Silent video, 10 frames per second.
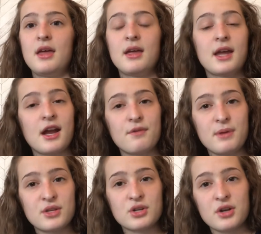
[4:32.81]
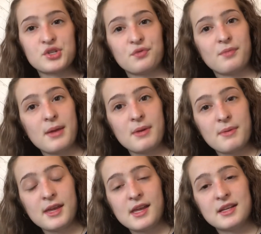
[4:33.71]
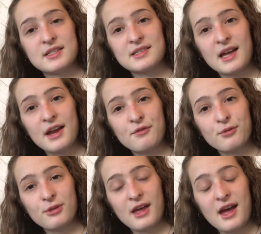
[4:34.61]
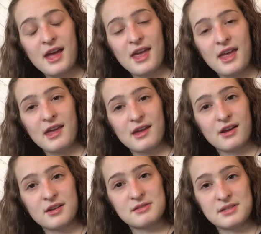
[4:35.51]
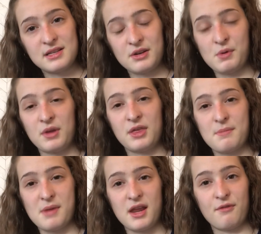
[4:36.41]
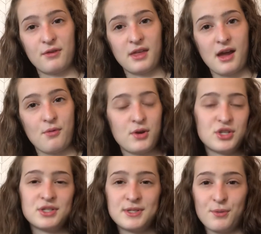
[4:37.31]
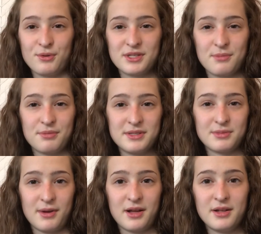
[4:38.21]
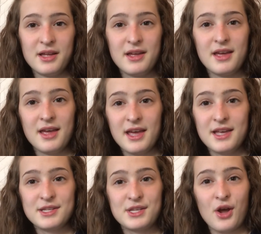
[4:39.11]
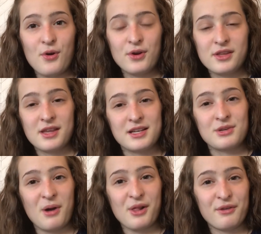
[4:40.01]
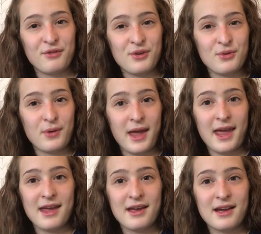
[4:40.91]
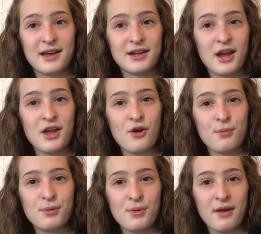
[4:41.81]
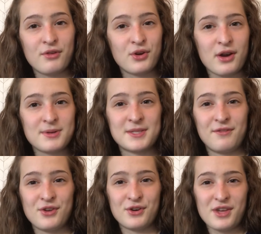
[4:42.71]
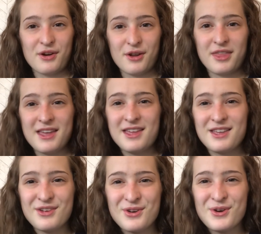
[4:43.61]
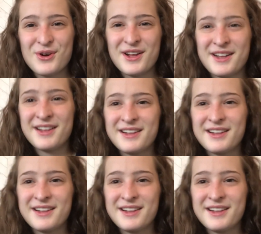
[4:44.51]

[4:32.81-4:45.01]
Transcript: kind of be in charge of maybe making a design for that and dealing with the money for that, which is super simple as well. So good luck to all of you, and I hope you have a great rest of your year. Thank you.